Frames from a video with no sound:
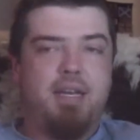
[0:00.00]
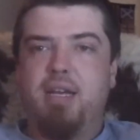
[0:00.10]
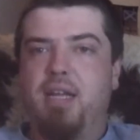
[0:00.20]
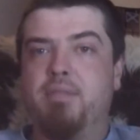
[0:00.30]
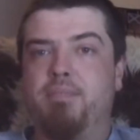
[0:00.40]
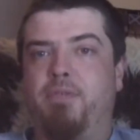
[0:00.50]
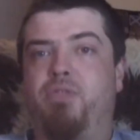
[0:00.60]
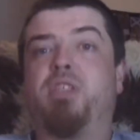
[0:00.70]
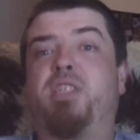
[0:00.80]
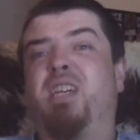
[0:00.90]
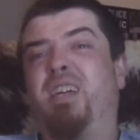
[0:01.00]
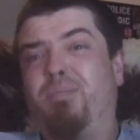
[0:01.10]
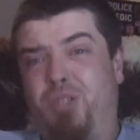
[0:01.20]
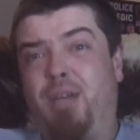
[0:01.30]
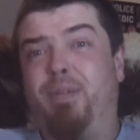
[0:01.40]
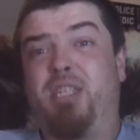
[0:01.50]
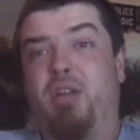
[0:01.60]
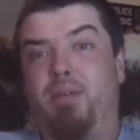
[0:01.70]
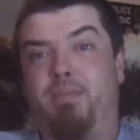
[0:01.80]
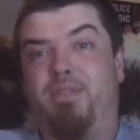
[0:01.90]
And before you say, I'm trying to be
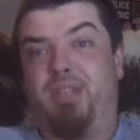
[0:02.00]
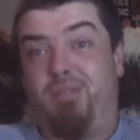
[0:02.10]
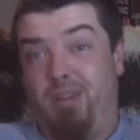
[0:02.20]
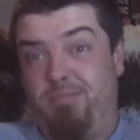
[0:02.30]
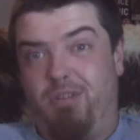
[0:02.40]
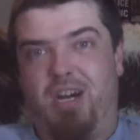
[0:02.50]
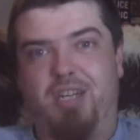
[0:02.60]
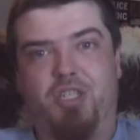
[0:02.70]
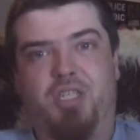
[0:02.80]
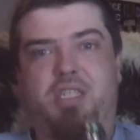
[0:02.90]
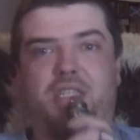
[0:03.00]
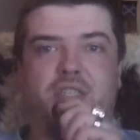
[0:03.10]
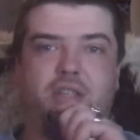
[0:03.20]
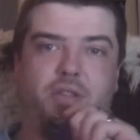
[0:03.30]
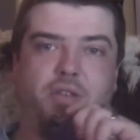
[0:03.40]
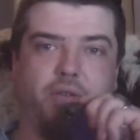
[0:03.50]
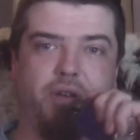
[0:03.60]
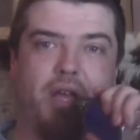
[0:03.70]
silly in my video, I'm not actually drunk.